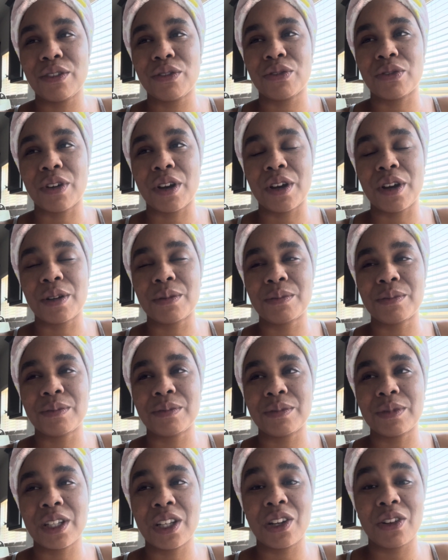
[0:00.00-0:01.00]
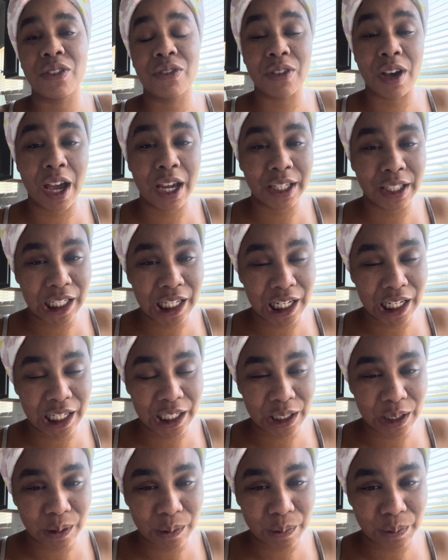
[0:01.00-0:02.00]
from the divine
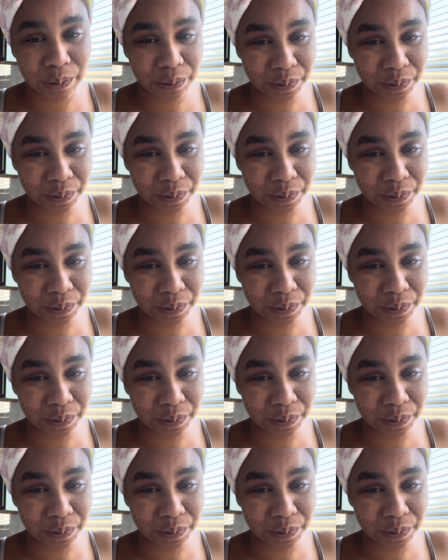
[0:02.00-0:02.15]
kingdom.